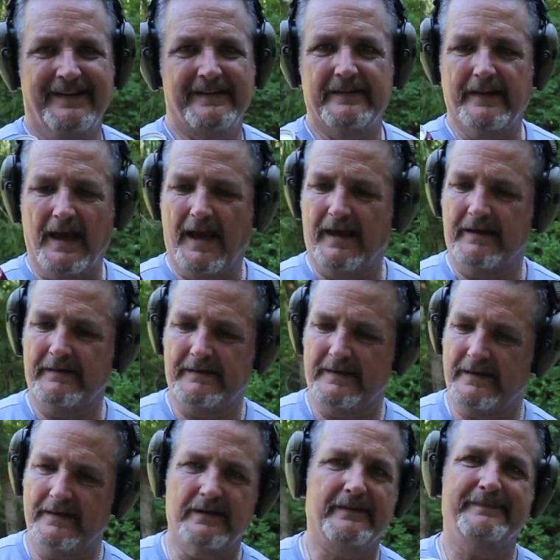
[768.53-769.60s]
Nah,
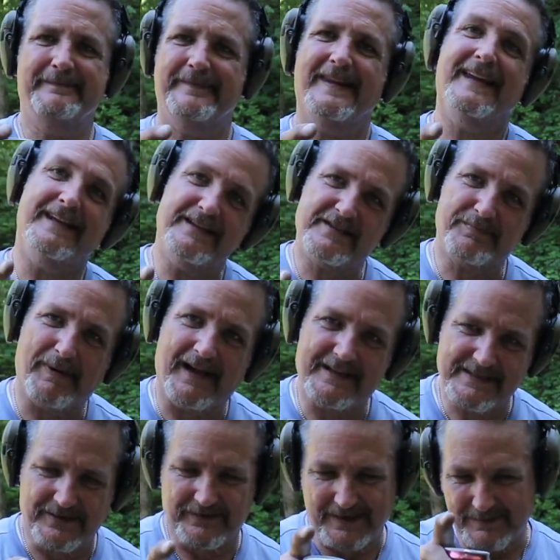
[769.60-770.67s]
you know, he's
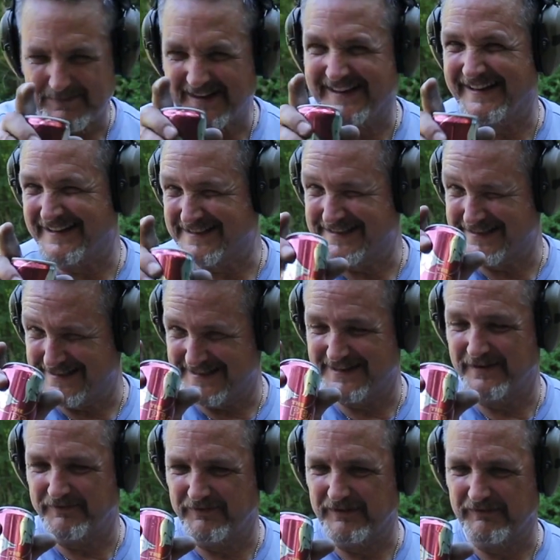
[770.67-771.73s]
sponsored. I bet he gets his
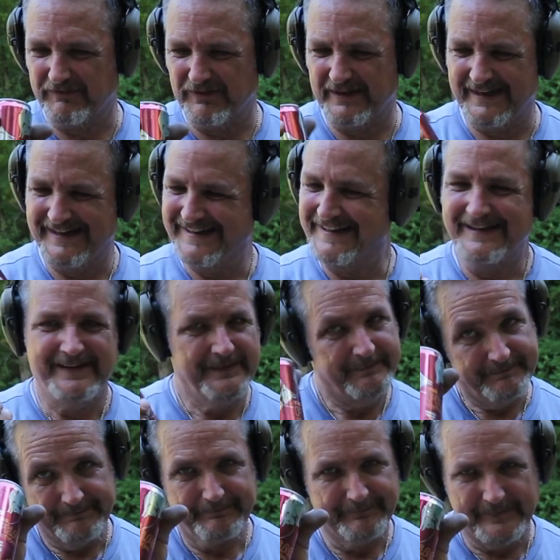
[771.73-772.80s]
stuff for free.
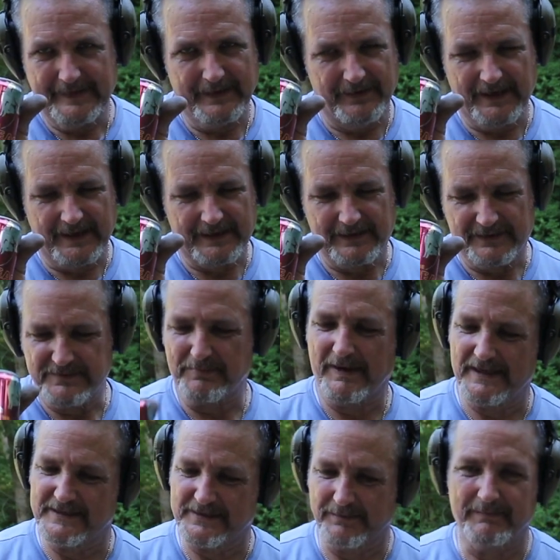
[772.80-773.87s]
They're not going to
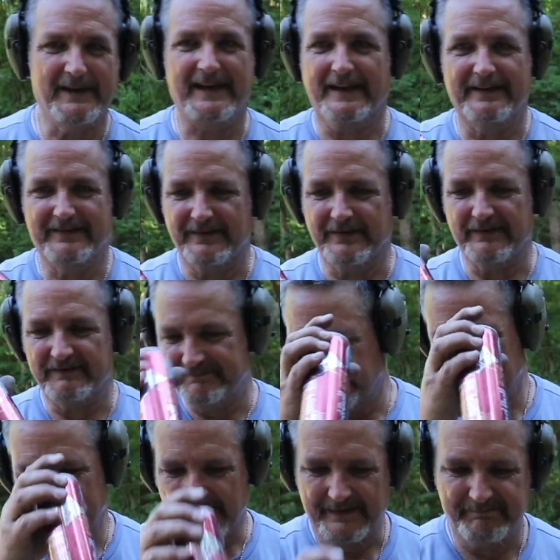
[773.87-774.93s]
sponsor me, so
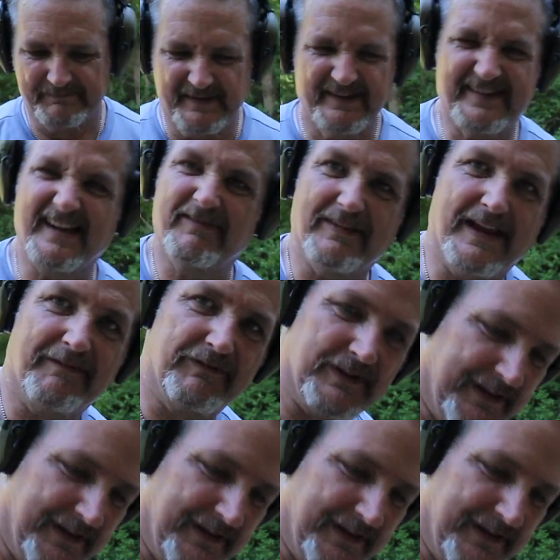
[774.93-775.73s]
save that for